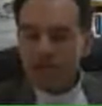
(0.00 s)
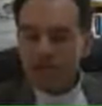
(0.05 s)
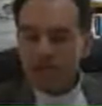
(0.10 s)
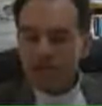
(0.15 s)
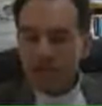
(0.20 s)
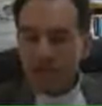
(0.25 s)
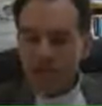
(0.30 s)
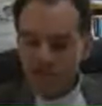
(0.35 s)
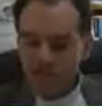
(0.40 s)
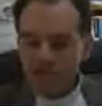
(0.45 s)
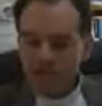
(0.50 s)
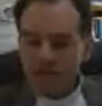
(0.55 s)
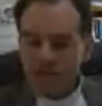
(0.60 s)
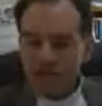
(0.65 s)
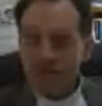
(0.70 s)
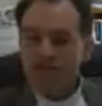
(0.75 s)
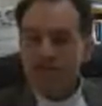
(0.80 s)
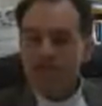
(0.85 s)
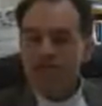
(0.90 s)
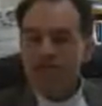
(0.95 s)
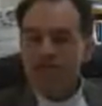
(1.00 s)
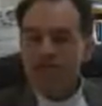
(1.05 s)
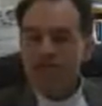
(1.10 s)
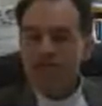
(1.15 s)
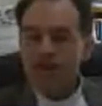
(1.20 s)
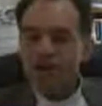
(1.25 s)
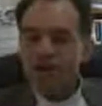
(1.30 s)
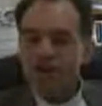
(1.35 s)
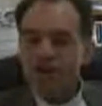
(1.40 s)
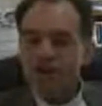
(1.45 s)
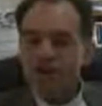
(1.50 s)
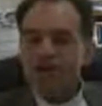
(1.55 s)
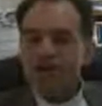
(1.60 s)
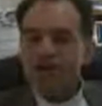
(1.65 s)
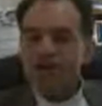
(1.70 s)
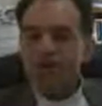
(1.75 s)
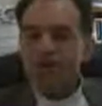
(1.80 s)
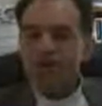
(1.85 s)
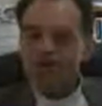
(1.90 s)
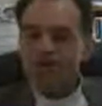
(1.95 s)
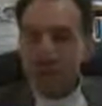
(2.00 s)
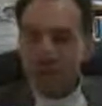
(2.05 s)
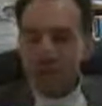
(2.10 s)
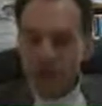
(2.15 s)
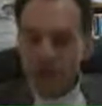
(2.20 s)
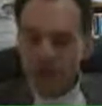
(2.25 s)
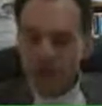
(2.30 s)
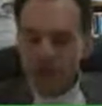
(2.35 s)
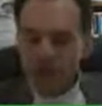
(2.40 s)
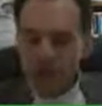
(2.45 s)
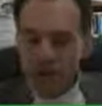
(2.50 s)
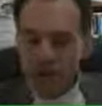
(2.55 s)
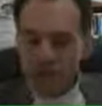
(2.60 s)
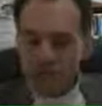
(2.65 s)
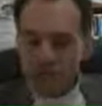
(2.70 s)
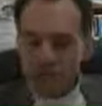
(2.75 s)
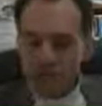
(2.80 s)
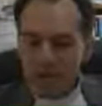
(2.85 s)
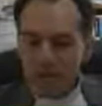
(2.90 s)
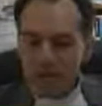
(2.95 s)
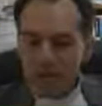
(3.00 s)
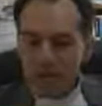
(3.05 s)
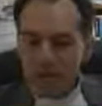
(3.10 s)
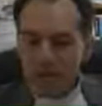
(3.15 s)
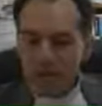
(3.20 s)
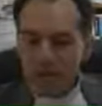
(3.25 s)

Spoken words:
recognizing as much that much of that